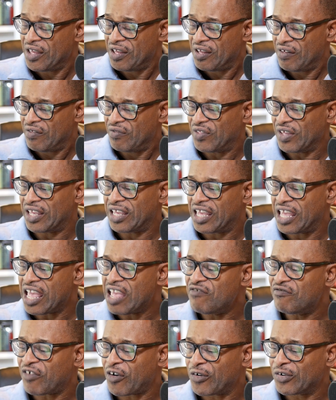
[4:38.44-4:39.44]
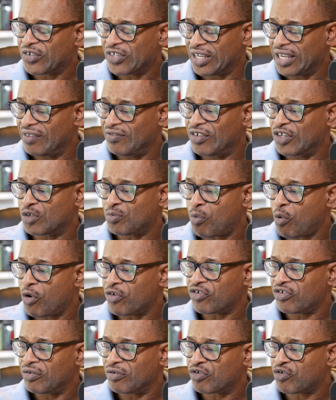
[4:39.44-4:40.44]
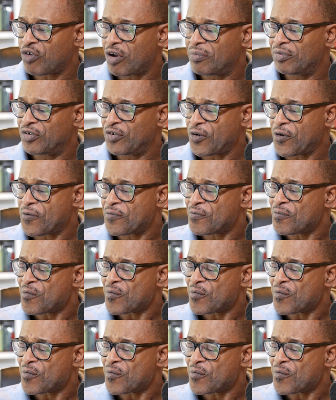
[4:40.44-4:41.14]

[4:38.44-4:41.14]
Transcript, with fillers: the key verse in this portion of Scripture